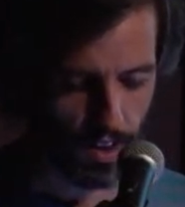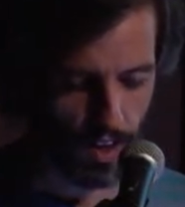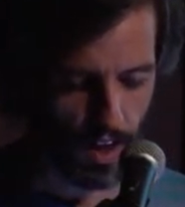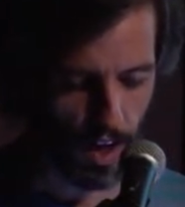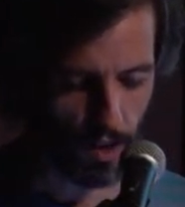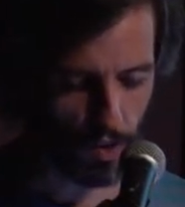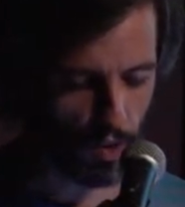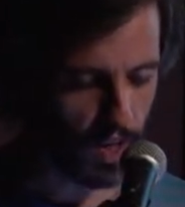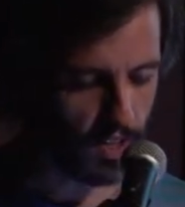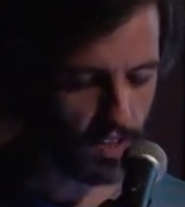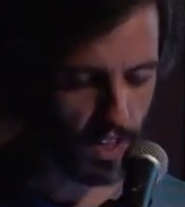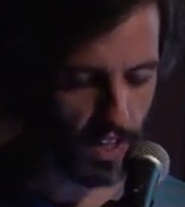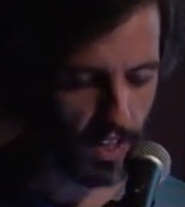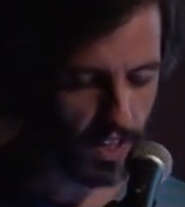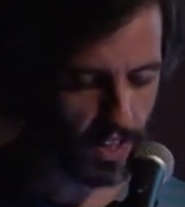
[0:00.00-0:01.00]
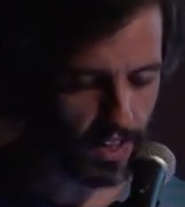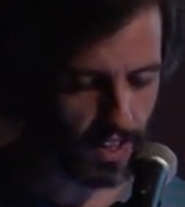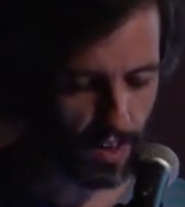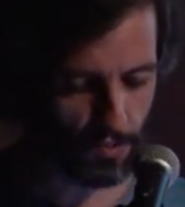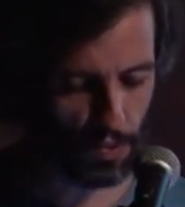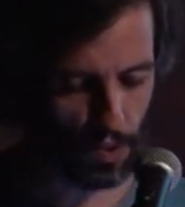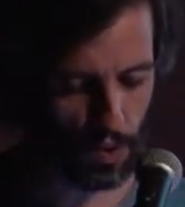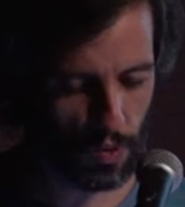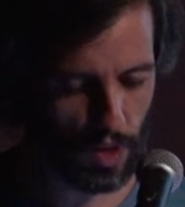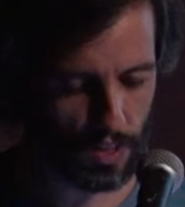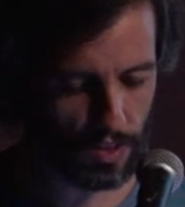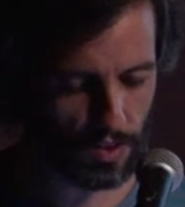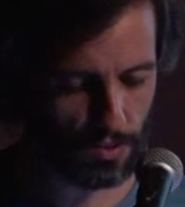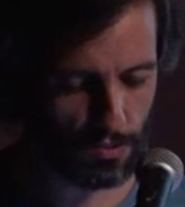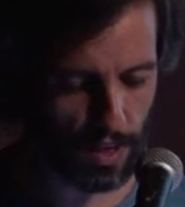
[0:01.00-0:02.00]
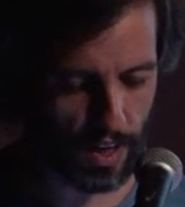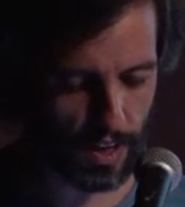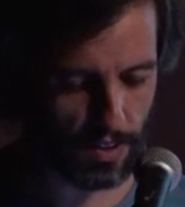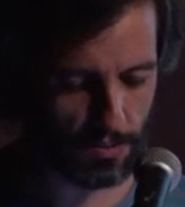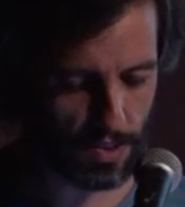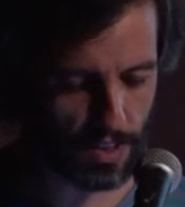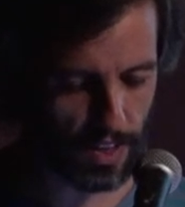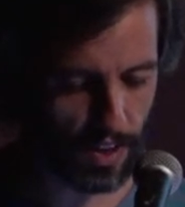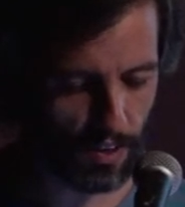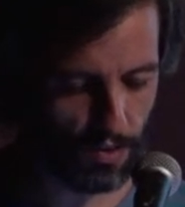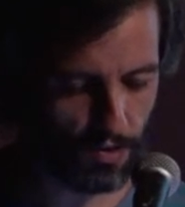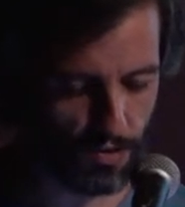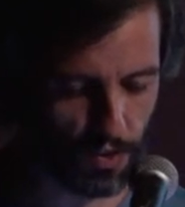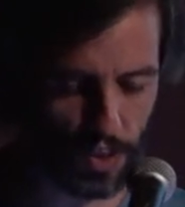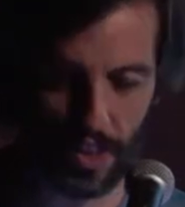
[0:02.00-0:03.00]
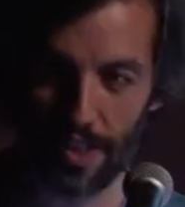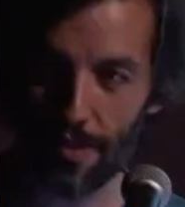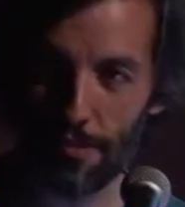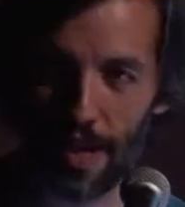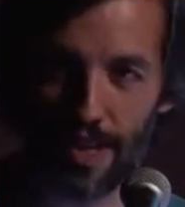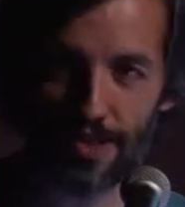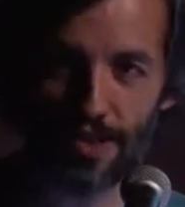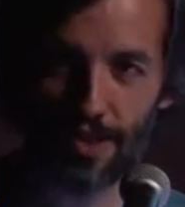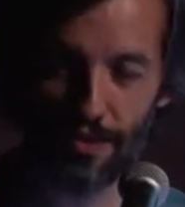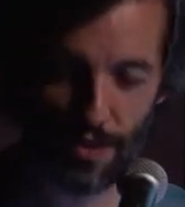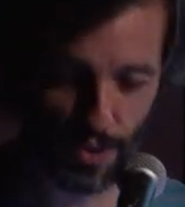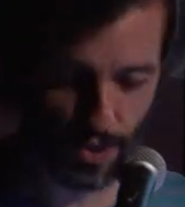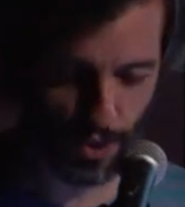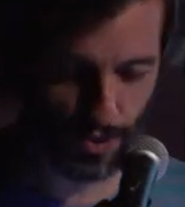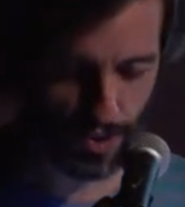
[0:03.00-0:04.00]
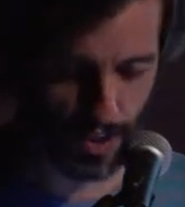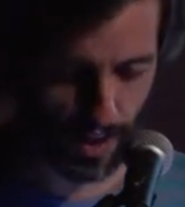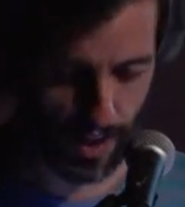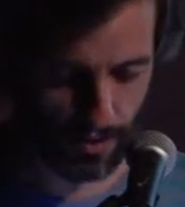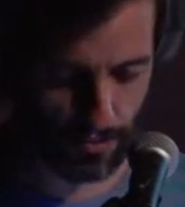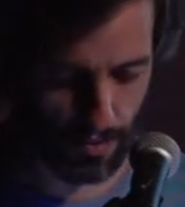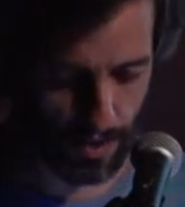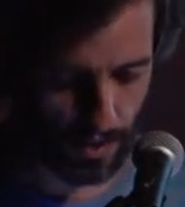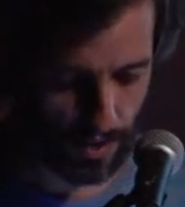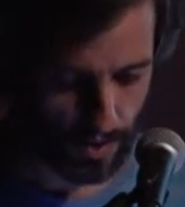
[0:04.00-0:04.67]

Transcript: How great that he can come to a restaurant by himself, free, the master of his own time.